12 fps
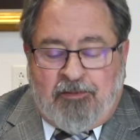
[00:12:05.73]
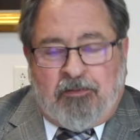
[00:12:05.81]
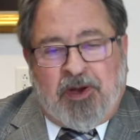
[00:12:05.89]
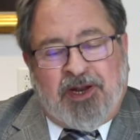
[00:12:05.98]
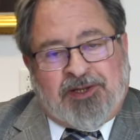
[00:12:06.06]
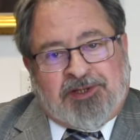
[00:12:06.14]

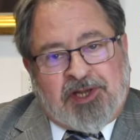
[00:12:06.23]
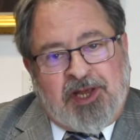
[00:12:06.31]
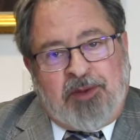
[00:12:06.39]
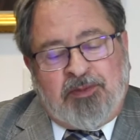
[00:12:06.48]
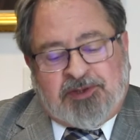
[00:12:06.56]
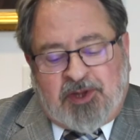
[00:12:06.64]
But it
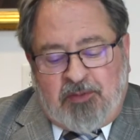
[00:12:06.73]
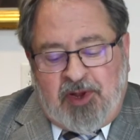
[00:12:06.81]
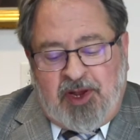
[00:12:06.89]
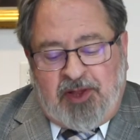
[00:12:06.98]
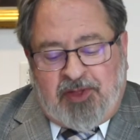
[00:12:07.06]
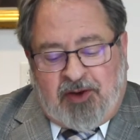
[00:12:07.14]
seems to
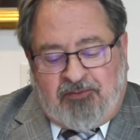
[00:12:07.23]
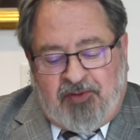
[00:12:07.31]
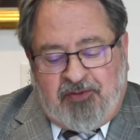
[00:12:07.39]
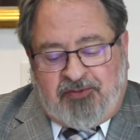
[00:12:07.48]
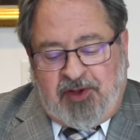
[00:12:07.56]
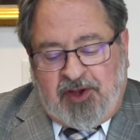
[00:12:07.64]
me that
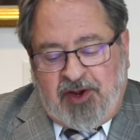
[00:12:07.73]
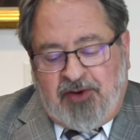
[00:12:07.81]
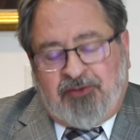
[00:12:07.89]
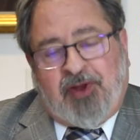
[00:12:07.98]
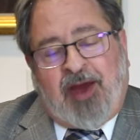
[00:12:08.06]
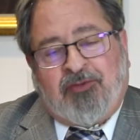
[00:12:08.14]
50
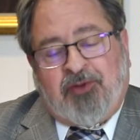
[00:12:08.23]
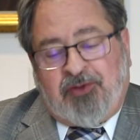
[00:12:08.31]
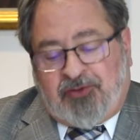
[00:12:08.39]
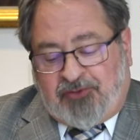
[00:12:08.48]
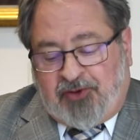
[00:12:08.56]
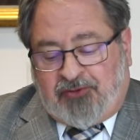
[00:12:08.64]
years after
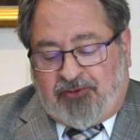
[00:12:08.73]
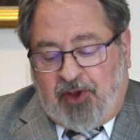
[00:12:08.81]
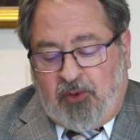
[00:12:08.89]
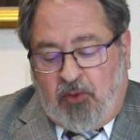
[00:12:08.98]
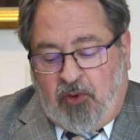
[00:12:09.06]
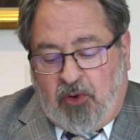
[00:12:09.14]
the
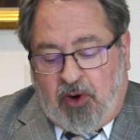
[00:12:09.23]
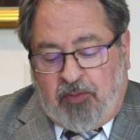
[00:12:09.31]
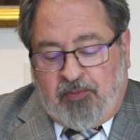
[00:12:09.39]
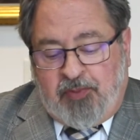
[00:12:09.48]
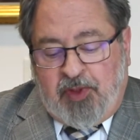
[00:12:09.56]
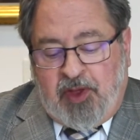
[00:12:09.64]
Six-Day
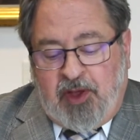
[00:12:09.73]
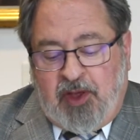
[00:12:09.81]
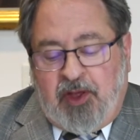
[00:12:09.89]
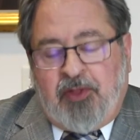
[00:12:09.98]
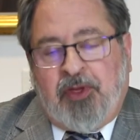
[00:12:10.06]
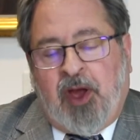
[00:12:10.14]
War,
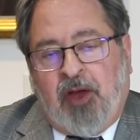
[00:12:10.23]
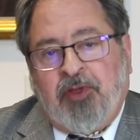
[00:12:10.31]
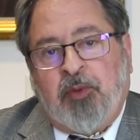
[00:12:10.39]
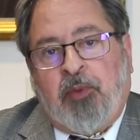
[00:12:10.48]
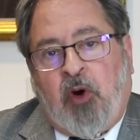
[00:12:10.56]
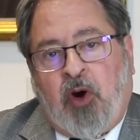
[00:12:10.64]
the
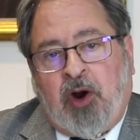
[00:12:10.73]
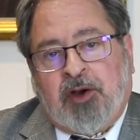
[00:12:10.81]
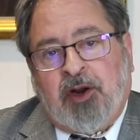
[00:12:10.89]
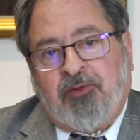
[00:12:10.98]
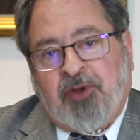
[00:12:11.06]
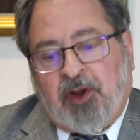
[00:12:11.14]
other
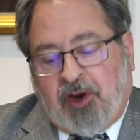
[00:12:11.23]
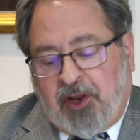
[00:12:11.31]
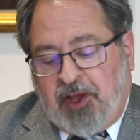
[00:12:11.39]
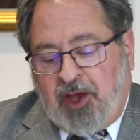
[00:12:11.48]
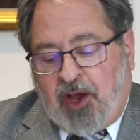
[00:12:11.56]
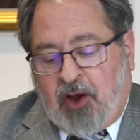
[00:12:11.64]
part of the
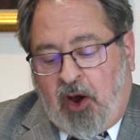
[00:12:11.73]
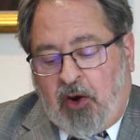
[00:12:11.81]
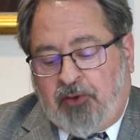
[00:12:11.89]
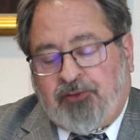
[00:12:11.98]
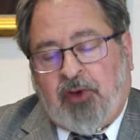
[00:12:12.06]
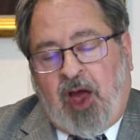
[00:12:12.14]
Kli
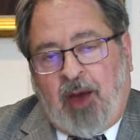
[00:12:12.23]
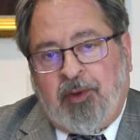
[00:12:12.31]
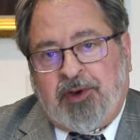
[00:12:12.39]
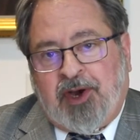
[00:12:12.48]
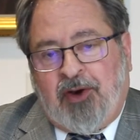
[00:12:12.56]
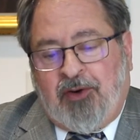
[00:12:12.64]
Yakar's
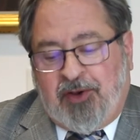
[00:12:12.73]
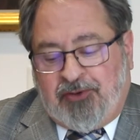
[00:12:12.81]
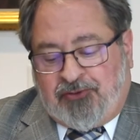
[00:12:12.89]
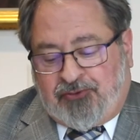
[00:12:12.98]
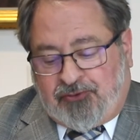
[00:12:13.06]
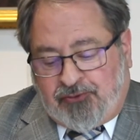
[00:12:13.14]
commentary
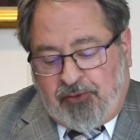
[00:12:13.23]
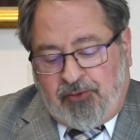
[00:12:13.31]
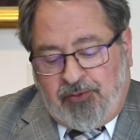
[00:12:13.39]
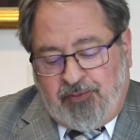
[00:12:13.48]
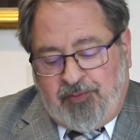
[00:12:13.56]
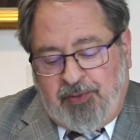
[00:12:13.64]
is
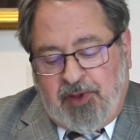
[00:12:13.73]
true.